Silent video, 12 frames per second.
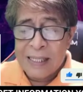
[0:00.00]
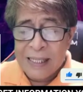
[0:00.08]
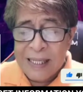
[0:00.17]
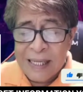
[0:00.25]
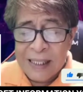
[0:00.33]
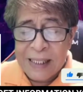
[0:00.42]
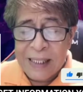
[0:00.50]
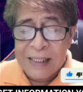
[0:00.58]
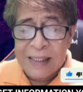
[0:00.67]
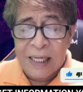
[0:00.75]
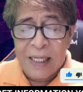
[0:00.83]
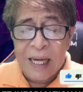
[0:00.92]
it
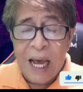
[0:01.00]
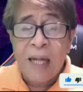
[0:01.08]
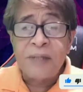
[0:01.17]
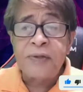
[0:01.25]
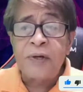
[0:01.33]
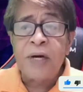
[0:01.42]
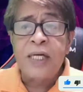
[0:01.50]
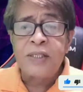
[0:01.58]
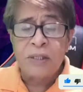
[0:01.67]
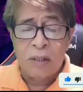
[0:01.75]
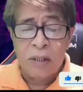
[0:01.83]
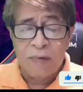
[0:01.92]
is an
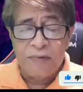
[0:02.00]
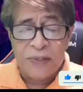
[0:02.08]
alteration of